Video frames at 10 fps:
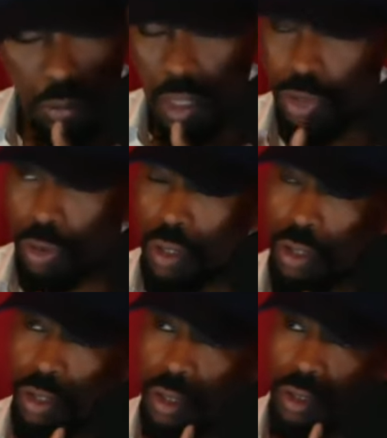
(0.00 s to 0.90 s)
he saw
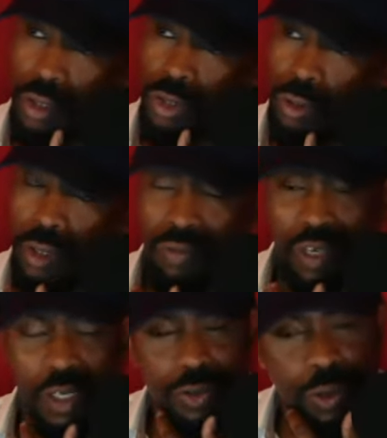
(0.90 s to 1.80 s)
the, the children of
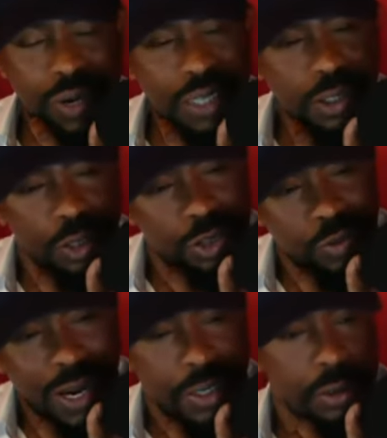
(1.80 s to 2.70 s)
Israel as a
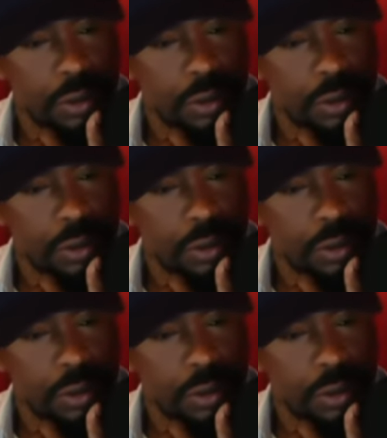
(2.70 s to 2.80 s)
threat.